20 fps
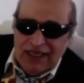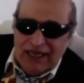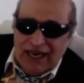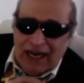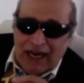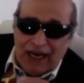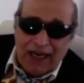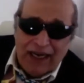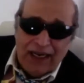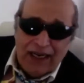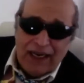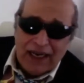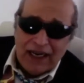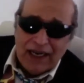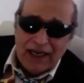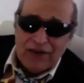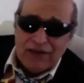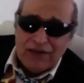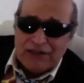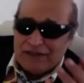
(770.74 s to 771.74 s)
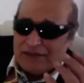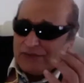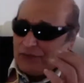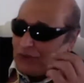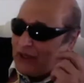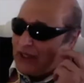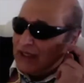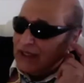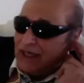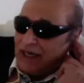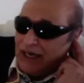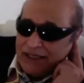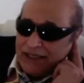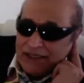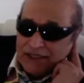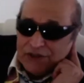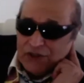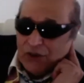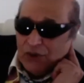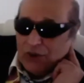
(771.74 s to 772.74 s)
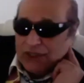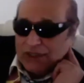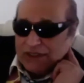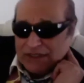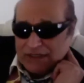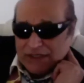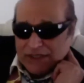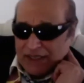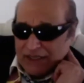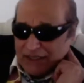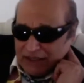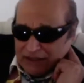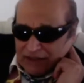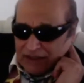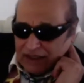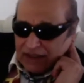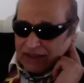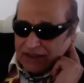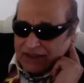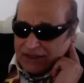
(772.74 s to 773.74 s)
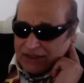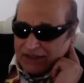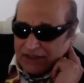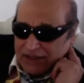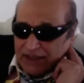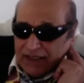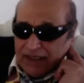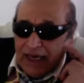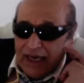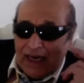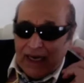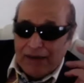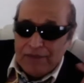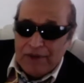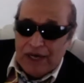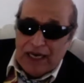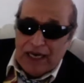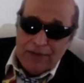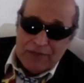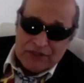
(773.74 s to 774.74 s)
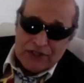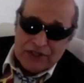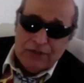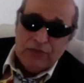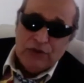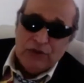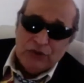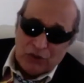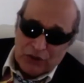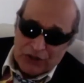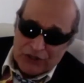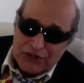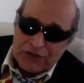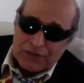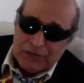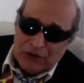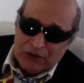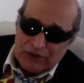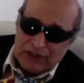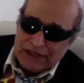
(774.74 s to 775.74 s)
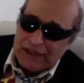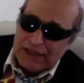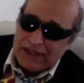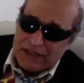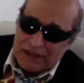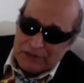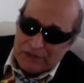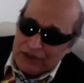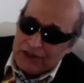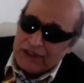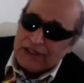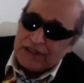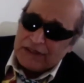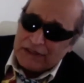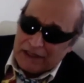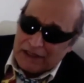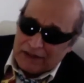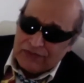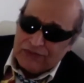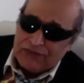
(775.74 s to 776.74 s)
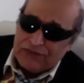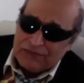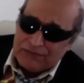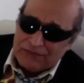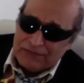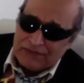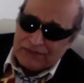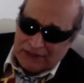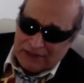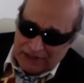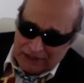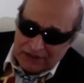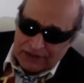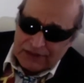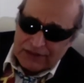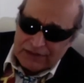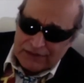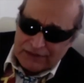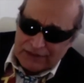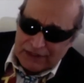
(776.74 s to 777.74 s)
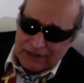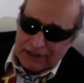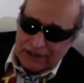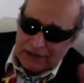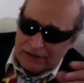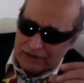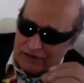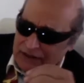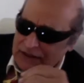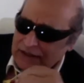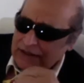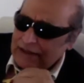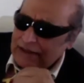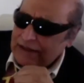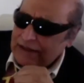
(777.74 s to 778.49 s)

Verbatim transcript: I, I what did I, I didn't know what to say honestly. I'm I'm someone who quit smoking. It's a really tough deal, mm-hmm. you know.